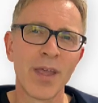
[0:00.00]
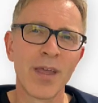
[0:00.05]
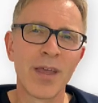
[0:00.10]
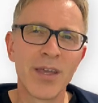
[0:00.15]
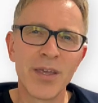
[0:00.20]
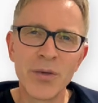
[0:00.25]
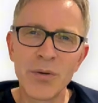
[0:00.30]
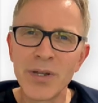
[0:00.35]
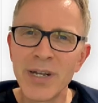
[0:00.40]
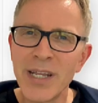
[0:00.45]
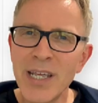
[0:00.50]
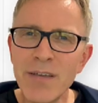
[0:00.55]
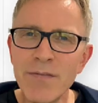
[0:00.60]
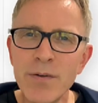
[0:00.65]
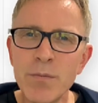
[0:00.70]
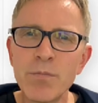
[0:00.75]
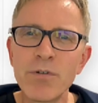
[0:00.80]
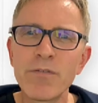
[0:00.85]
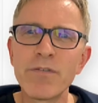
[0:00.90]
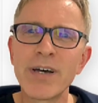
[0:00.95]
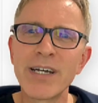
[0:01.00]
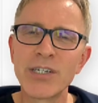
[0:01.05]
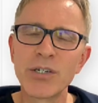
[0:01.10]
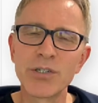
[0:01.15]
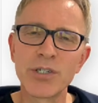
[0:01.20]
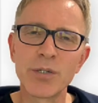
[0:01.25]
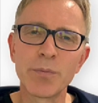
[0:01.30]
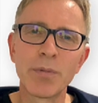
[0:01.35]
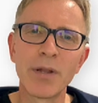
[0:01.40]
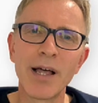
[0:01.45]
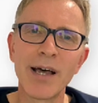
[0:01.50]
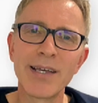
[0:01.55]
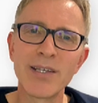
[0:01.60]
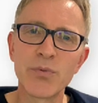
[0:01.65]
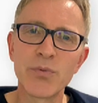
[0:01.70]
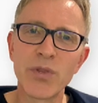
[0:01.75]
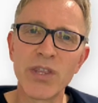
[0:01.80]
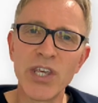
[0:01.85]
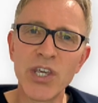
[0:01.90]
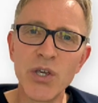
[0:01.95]
You can even provide your suppliers
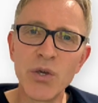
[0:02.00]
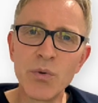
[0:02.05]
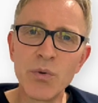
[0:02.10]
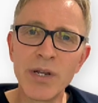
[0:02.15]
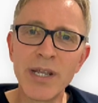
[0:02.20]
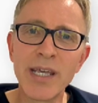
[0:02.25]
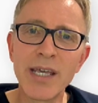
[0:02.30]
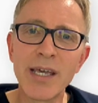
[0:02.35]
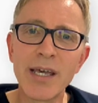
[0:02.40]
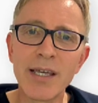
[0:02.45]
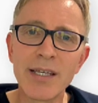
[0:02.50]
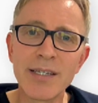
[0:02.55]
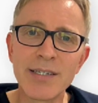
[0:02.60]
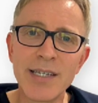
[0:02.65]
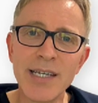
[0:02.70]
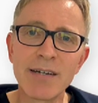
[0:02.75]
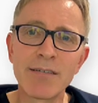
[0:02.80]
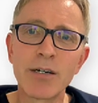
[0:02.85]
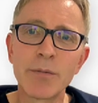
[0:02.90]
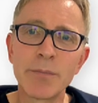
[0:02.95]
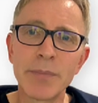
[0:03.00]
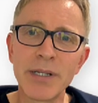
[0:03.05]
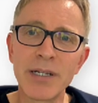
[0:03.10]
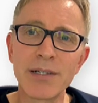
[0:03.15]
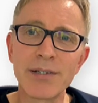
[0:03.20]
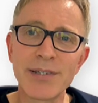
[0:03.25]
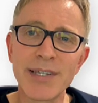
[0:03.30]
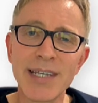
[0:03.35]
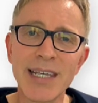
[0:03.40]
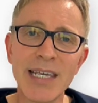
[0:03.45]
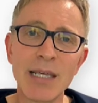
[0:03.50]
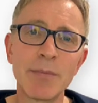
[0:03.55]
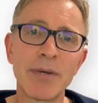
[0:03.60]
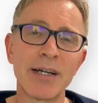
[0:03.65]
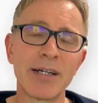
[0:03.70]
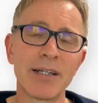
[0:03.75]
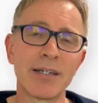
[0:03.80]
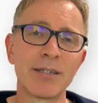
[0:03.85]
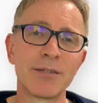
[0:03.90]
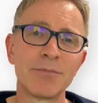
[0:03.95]
with a unique Xero Bills
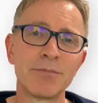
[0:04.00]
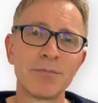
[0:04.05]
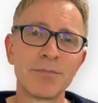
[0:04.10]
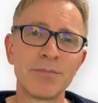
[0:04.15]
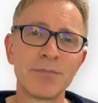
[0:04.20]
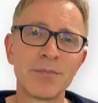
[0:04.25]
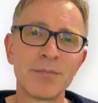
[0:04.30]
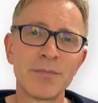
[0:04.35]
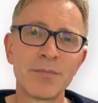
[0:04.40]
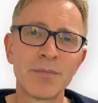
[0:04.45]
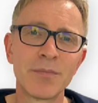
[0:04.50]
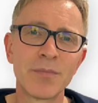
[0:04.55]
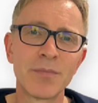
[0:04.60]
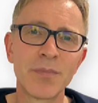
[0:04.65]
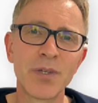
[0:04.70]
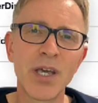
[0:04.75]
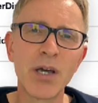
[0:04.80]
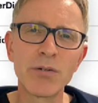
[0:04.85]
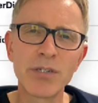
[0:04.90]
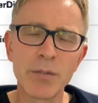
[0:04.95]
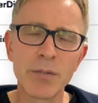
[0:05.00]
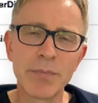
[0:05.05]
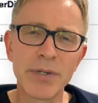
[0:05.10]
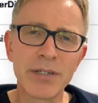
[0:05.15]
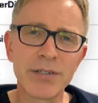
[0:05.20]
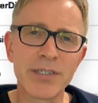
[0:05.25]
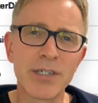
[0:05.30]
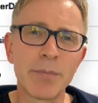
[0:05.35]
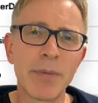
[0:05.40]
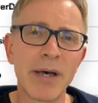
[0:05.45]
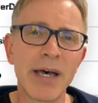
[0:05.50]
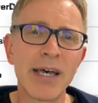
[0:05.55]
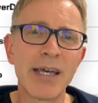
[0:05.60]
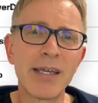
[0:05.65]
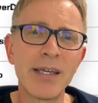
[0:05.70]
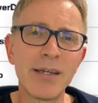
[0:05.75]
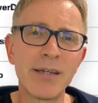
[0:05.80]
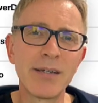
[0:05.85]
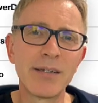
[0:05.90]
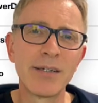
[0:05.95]
email. Go to Bills to
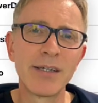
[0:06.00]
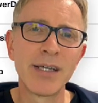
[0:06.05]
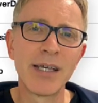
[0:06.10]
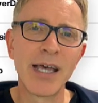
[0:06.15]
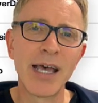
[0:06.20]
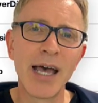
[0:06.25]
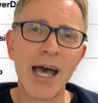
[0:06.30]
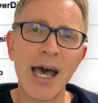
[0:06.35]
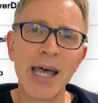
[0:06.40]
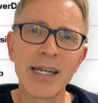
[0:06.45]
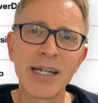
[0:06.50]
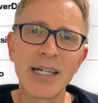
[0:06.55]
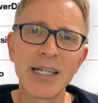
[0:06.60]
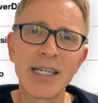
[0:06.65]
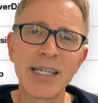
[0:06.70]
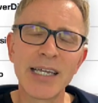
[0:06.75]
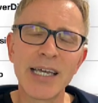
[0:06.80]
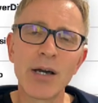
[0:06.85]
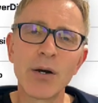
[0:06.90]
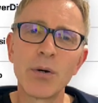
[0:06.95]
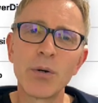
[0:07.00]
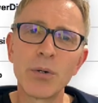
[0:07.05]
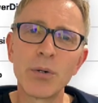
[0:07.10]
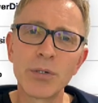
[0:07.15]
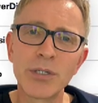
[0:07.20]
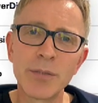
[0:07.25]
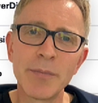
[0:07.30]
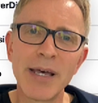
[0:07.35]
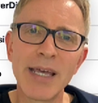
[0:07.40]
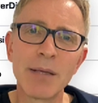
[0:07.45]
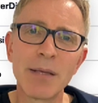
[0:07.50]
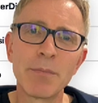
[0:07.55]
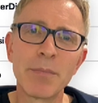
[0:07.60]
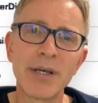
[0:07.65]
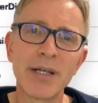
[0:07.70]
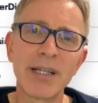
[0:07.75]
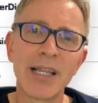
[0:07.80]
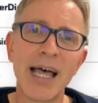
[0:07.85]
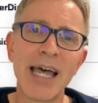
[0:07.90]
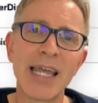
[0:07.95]
Pay and click Automate
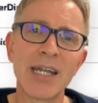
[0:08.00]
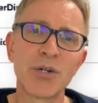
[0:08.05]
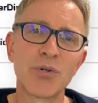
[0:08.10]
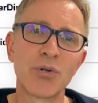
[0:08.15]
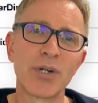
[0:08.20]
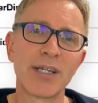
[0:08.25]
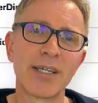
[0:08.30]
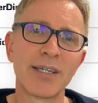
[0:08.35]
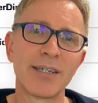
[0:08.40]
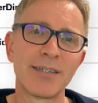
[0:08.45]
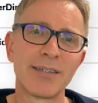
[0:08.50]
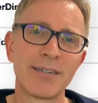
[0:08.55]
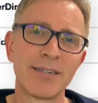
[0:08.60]
Bill Entry.